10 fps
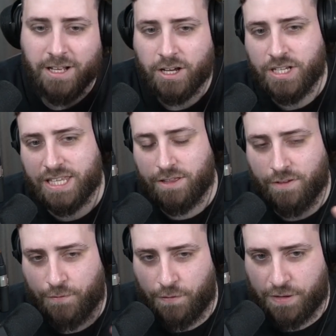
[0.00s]
Because the
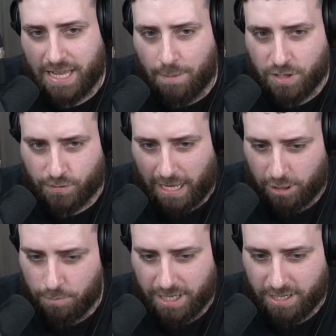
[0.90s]
50 damage from that
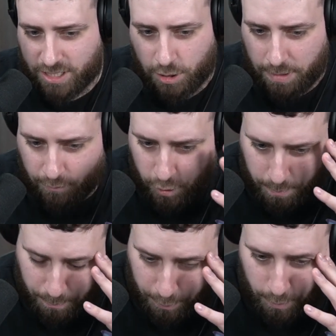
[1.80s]
Luminion is going to be
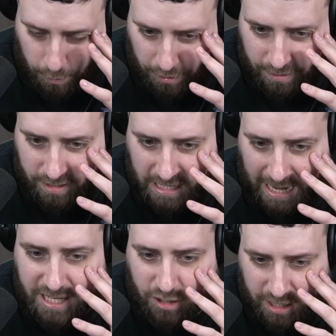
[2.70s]
brutal.
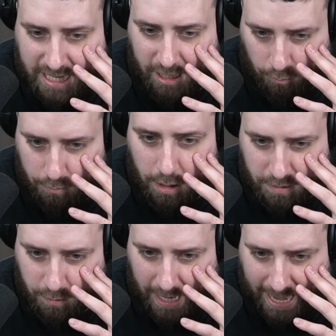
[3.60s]
And it's going to kill
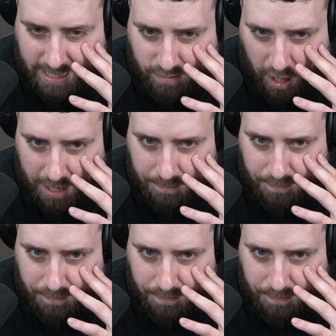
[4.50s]
Mewtwo EX, right?